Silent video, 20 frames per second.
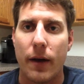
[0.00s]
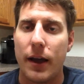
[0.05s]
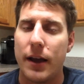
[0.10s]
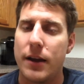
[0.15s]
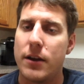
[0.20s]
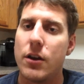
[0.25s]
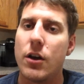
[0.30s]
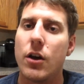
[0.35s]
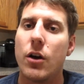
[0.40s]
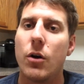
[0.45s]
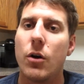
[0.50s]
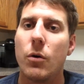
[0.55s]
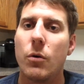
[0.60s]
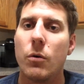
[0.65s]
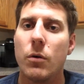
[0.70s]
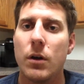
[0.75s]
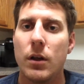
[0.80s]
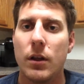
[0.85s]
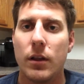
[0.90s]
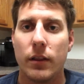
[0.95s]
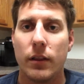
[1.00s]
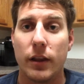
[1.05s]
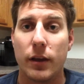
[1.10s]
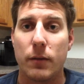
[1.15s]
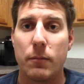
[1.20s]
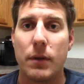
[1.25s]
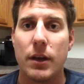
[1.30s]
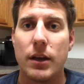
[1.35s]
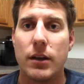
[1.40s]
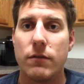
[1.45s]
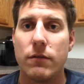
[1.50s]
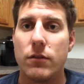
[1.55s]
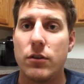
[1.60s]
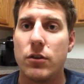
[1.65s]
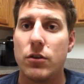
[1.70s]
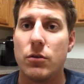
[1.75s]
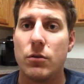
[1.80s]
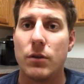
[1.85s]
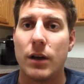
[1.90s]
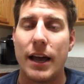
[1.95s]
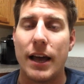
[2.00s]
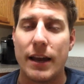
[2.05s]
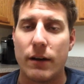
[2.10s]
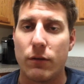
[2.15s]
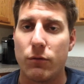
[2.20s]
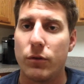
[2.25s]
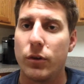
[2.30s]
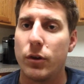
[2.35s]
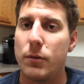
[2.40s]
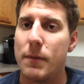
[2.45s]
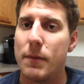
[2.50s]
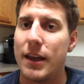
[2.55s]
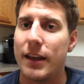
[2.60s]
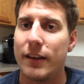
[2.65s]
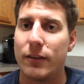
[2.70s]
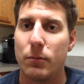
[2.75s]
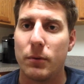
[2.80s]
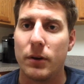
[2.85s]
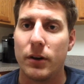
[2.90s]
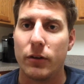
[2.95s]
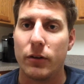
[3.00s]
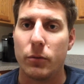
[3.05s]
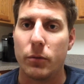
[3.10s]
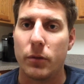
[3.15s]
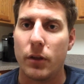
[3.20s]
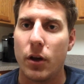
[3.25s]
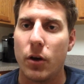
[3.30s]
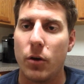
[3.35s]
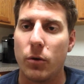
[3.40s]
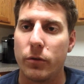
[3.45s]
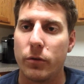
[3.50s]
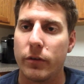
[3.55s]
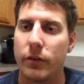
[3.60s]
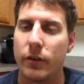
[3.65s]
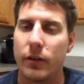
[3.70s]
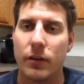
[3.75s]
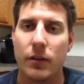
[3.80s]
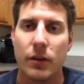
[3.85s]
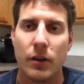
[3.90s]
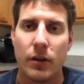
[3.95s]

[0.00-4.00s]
I know, like many of you, I had a really bad experience with the Onza.